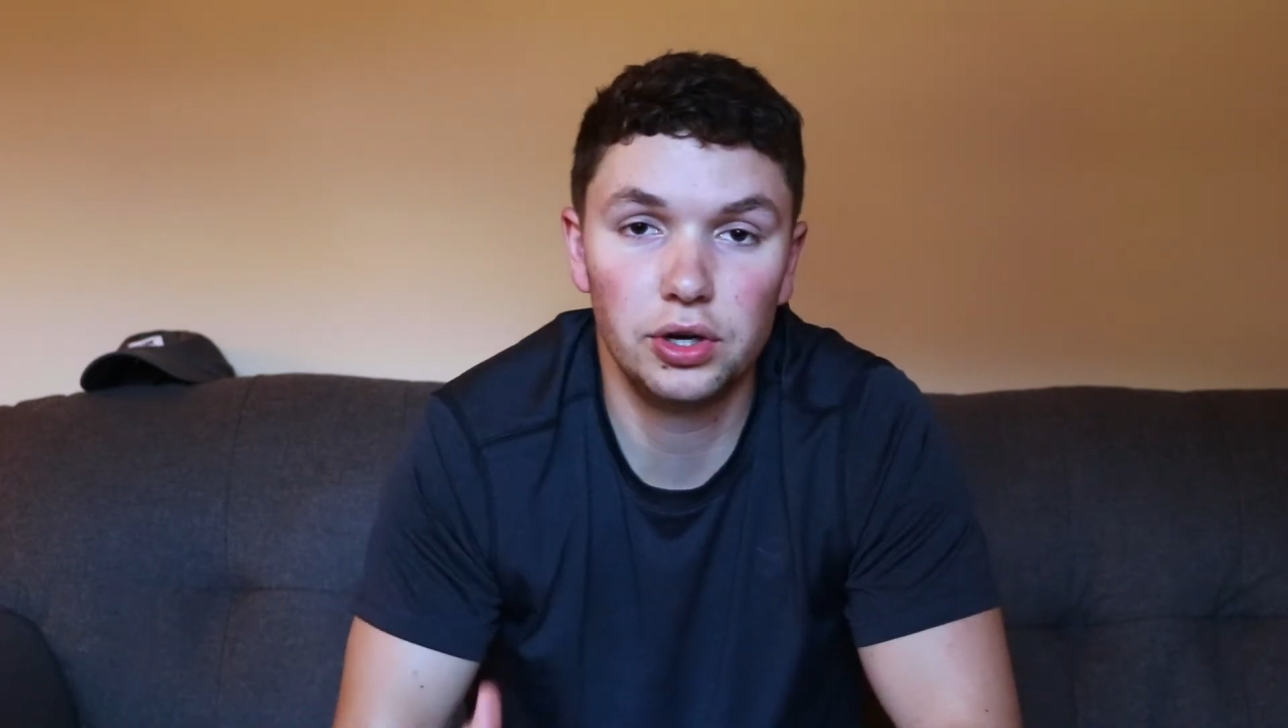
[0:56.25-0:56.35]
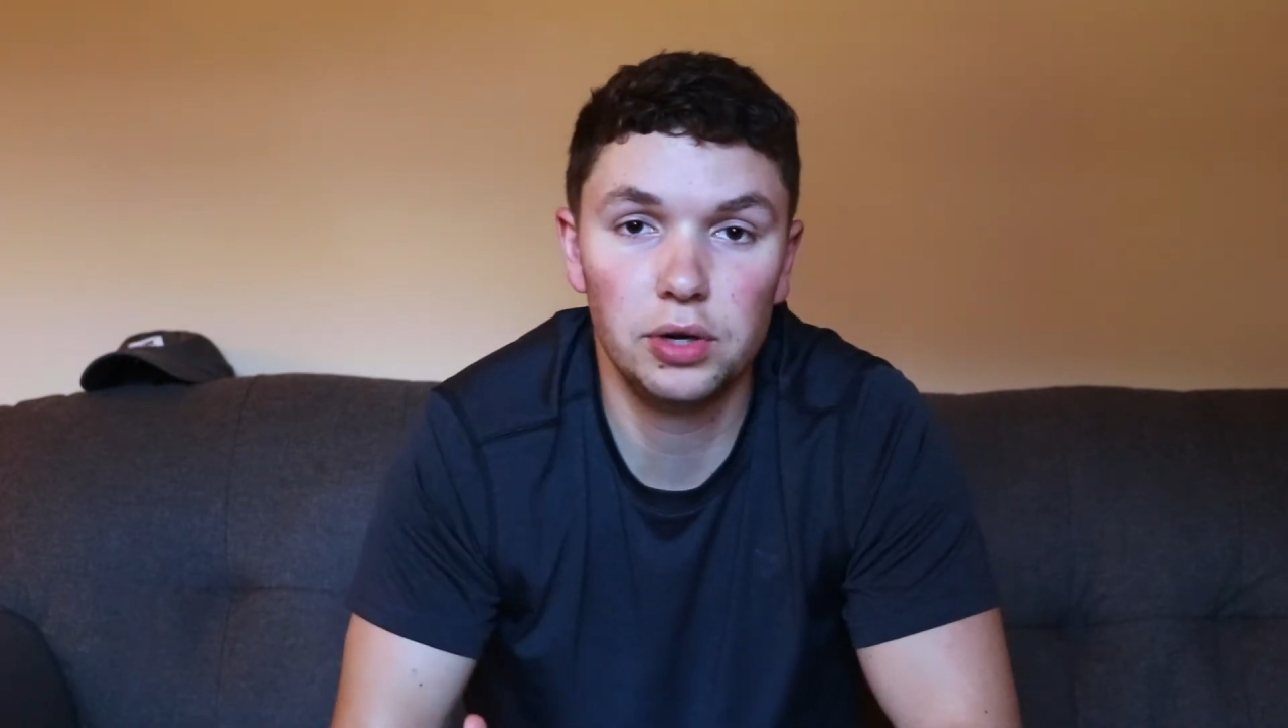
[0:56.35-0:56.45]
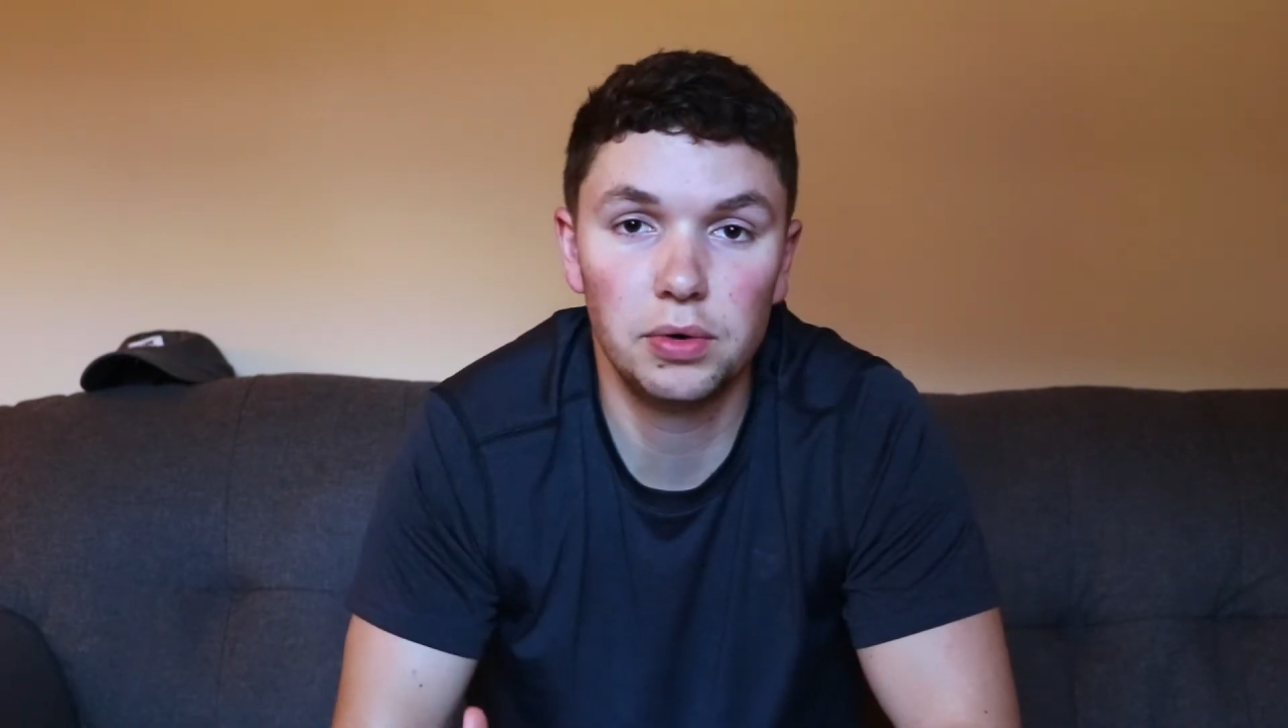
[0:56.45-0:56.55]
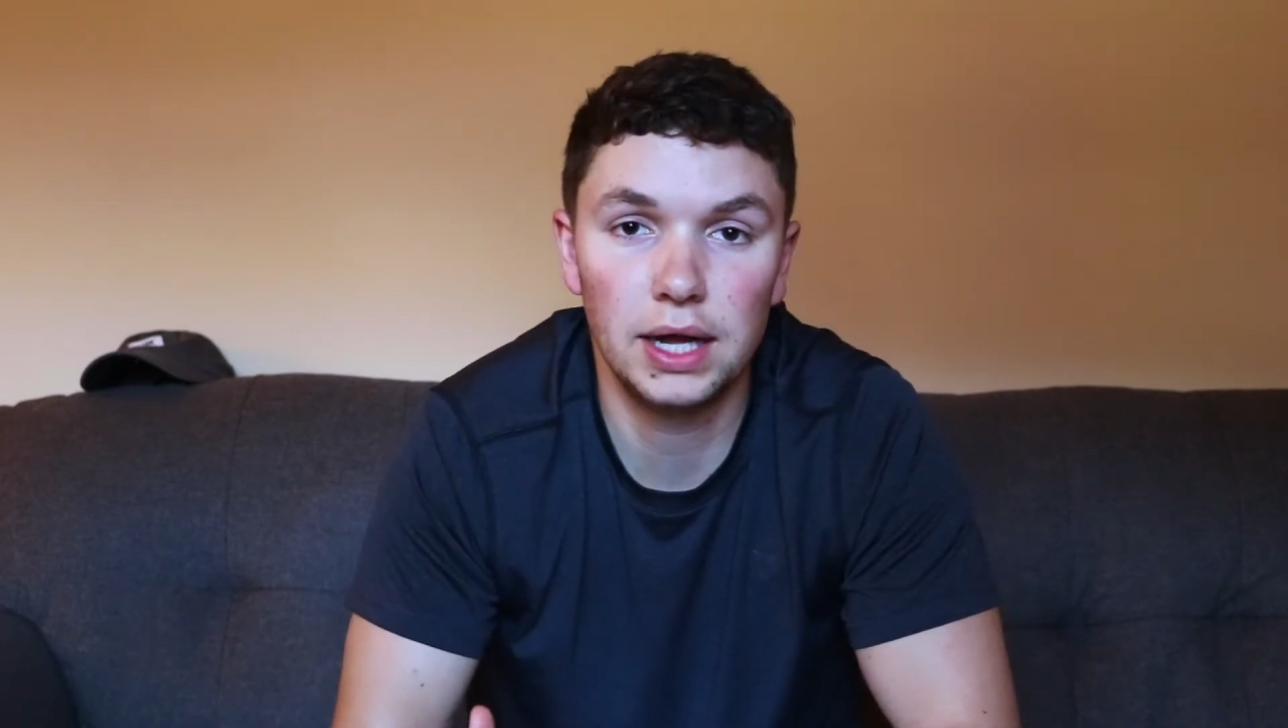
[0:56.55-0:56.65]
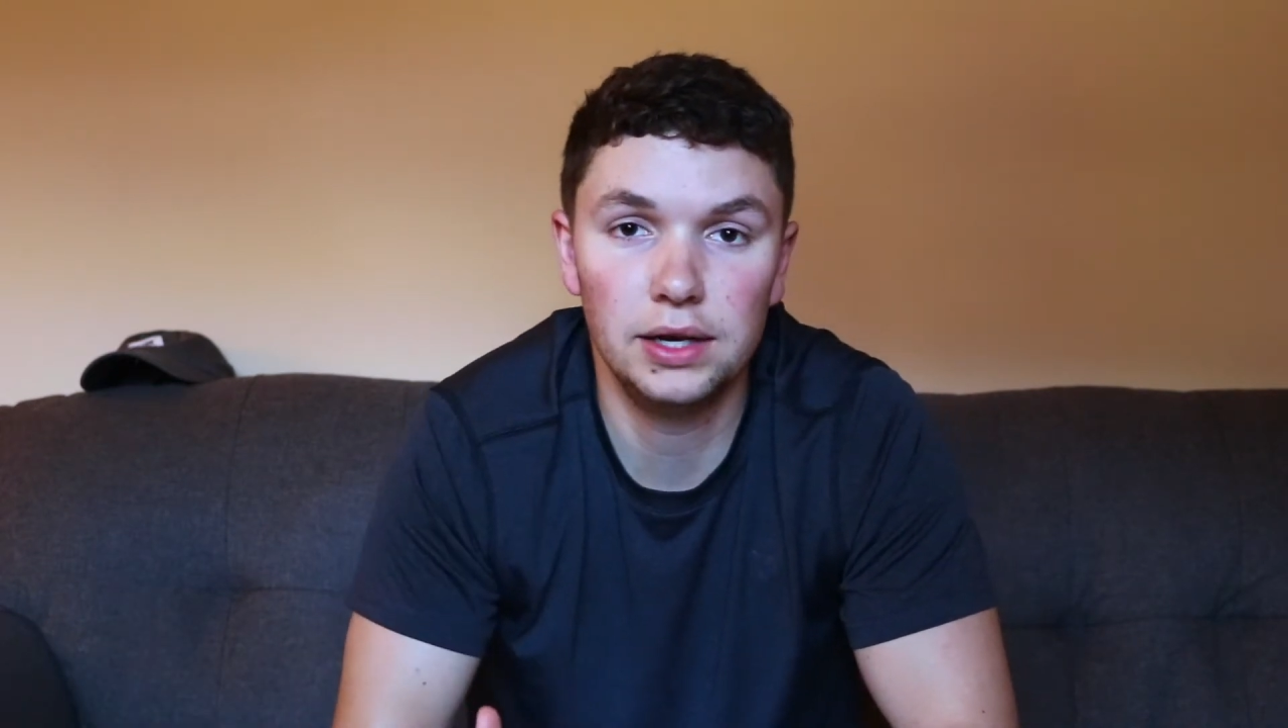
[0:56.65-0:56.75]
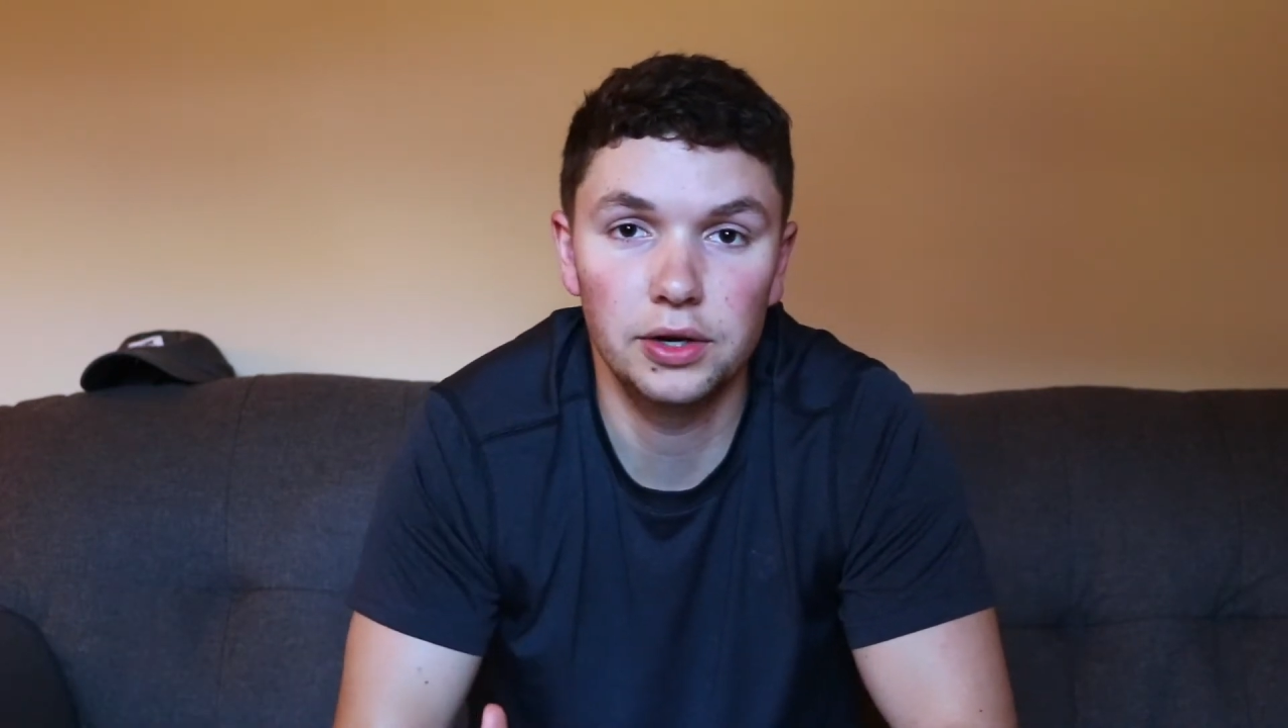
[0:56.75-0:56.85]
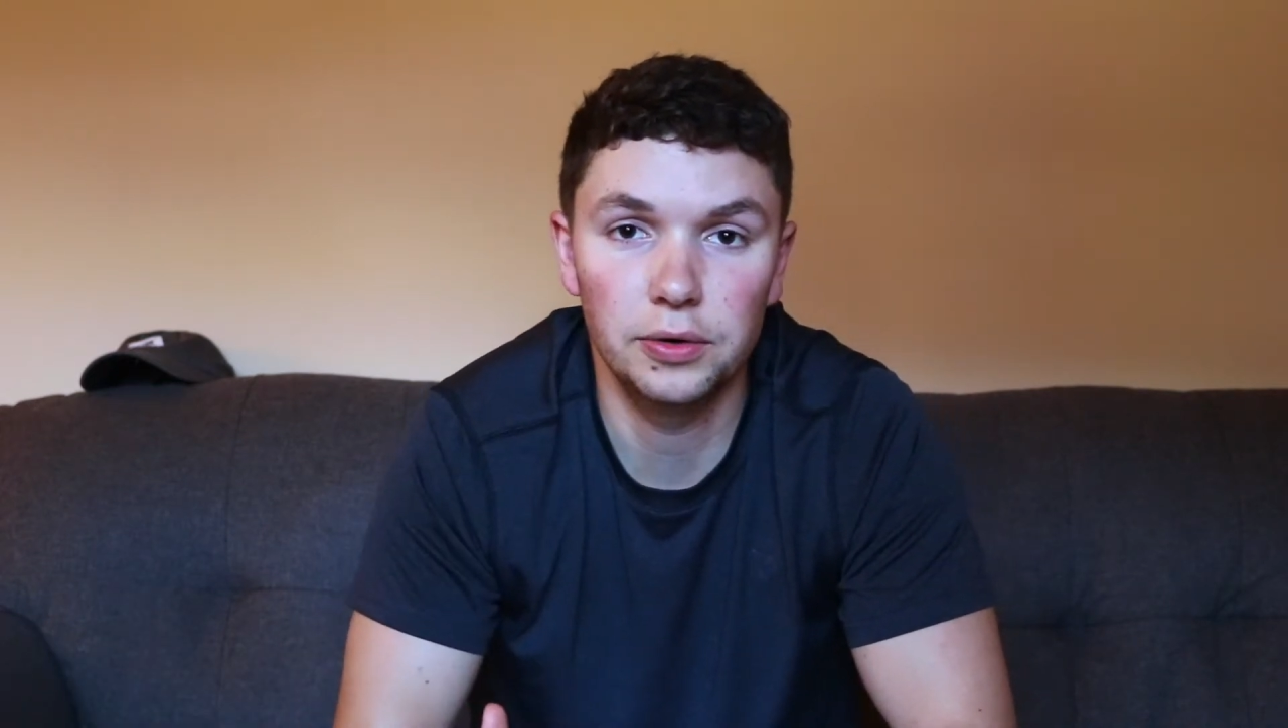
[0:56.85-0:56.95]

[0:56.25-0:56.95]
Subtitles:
you what I do.